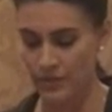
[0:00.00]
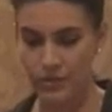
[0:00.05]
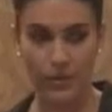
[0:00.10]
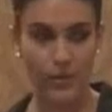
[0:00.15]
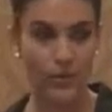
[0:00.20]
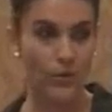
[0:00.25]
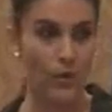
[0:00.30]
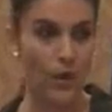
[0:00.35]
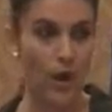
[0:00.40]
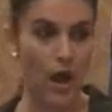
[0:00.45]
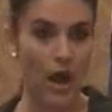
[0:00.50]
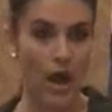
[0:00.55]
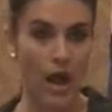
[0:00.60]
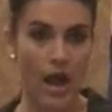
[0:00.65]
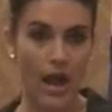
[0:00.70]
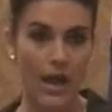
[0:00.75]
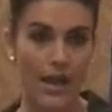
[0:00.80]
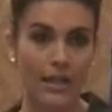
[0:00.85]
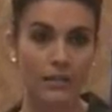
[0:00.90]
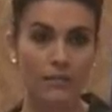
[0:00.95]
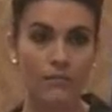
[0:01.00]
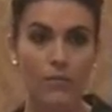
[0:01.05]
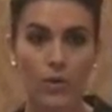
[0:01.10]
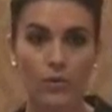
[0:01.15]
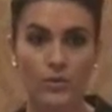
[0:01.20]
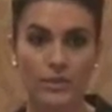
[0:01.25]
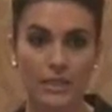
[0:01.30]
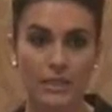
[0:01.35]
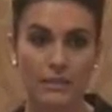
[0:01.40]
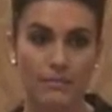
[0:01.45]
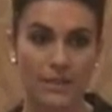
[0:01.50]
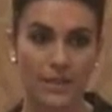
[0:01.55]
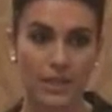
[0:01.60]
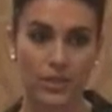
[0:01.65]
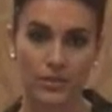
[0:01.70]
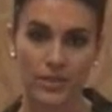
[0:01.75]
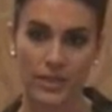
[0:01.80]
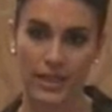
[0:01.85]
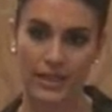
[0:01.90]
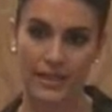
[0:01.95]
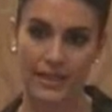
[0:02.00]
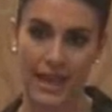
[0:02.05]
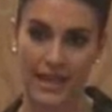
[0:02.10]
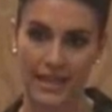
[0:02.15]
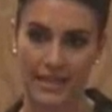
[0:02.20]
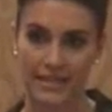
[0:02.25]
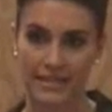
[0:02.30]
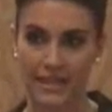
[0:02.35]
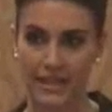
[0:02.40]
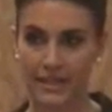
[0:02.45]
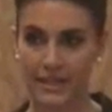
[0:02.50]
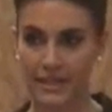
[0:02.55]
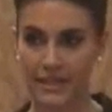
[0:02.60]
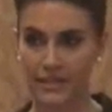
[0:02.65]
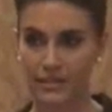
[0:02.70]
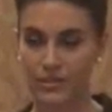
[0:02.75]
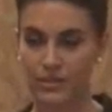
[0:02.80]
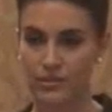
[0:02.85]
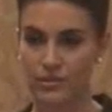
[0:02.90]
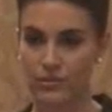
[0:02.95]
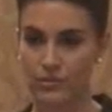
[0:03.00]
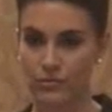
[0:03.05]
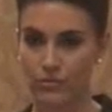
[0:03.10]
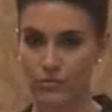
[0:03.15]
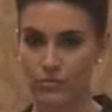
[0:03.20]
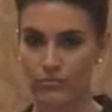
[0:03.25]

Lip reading: So I'll mostly be using a case study to